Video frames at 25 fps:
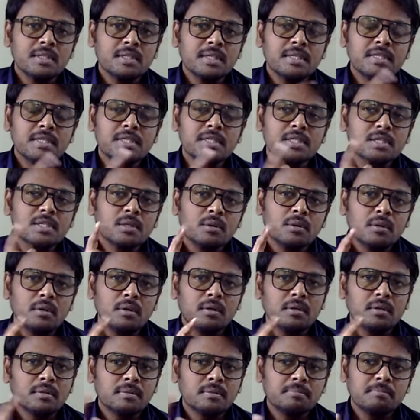That is
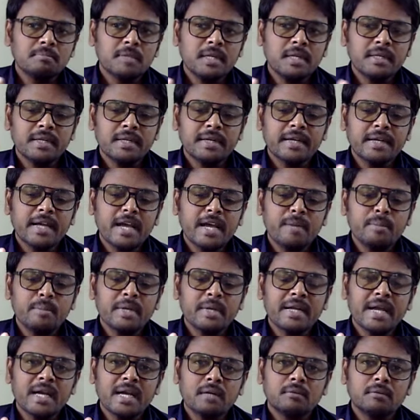called that can
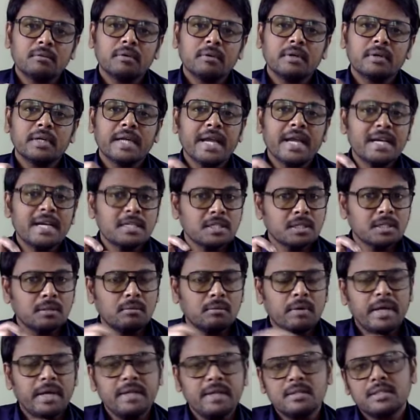
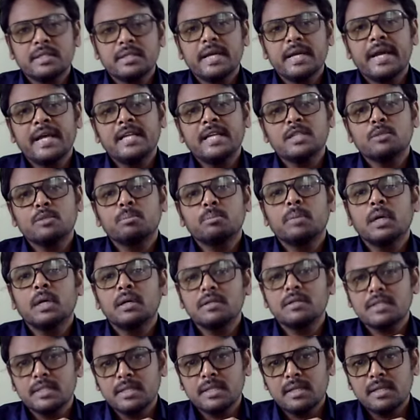categorized as
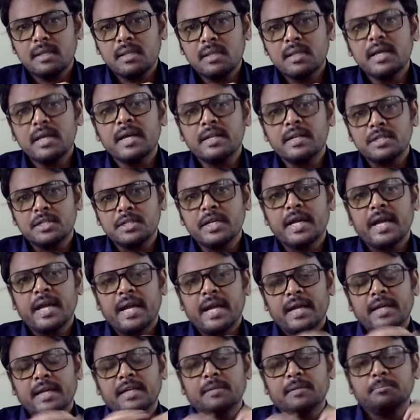personal
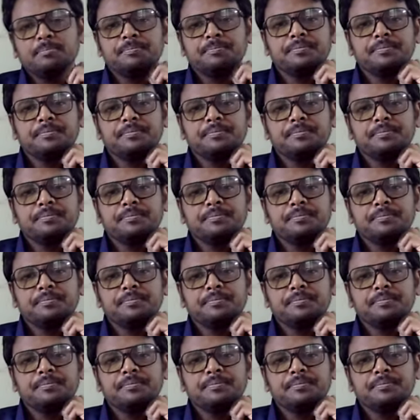attack.